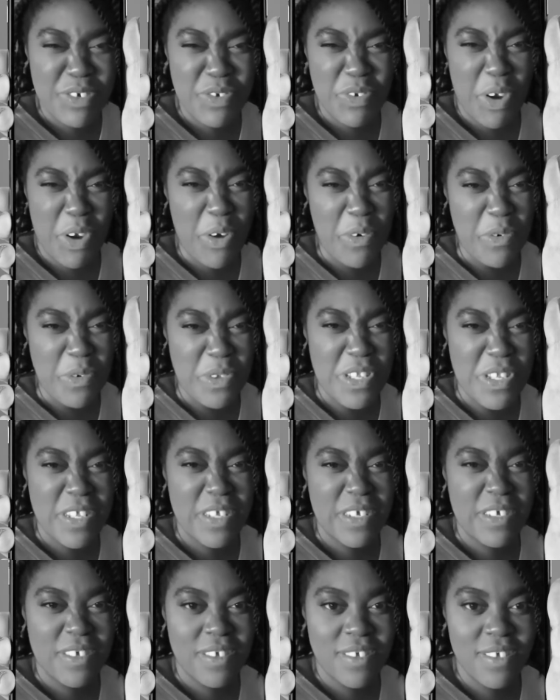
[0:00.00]
Gross.
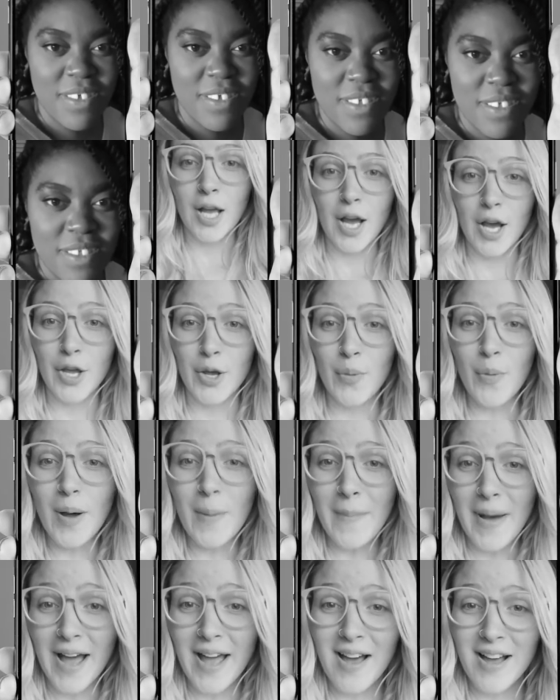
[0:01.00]
You
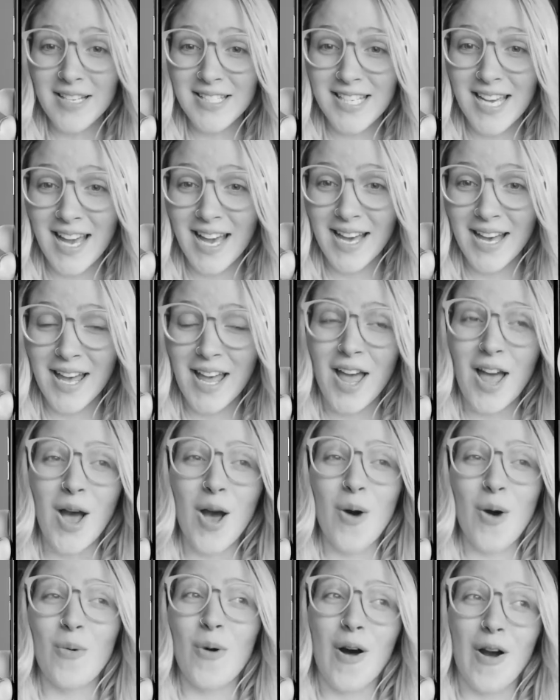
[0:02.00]
want my hot take?
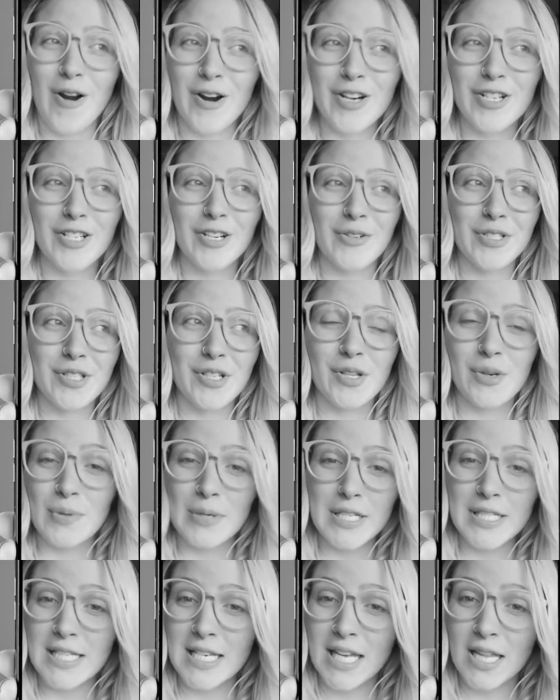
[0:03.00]
Well, artichokes are the
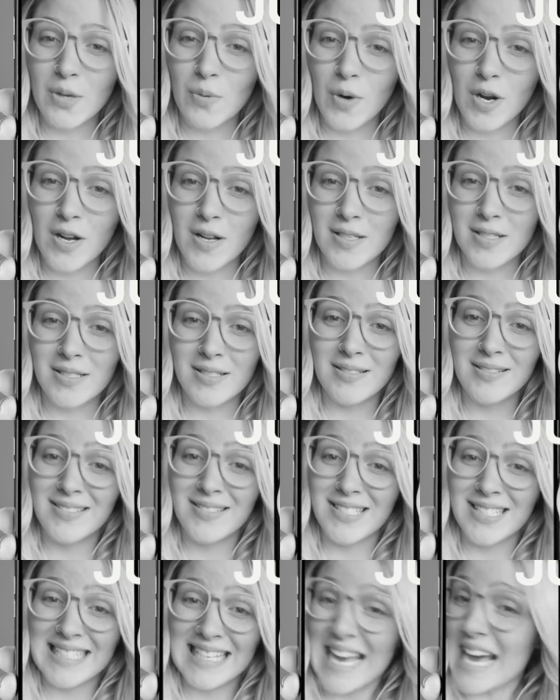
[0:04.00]
worst thing in the world.
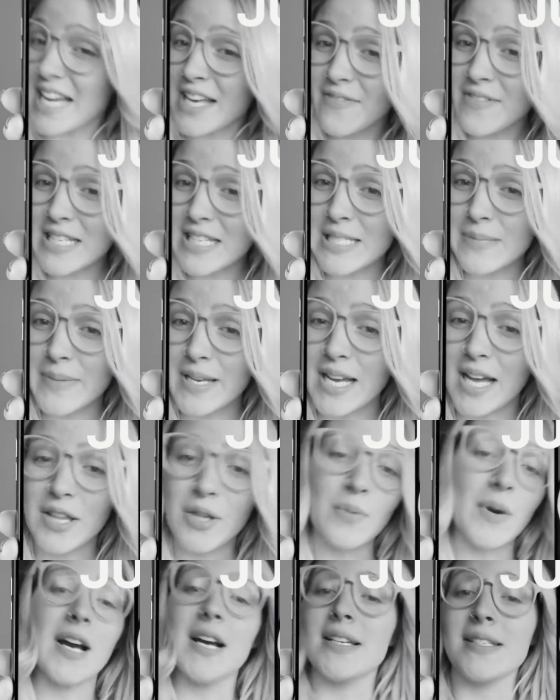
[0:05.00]
Can't convince me
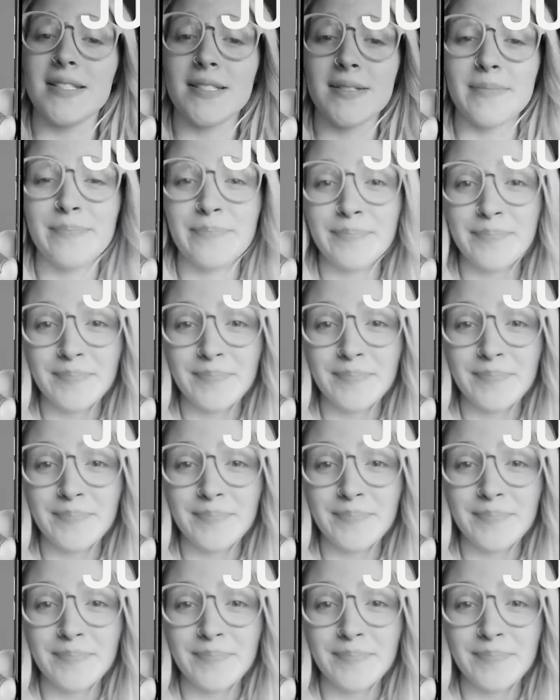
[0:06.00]
otherwise.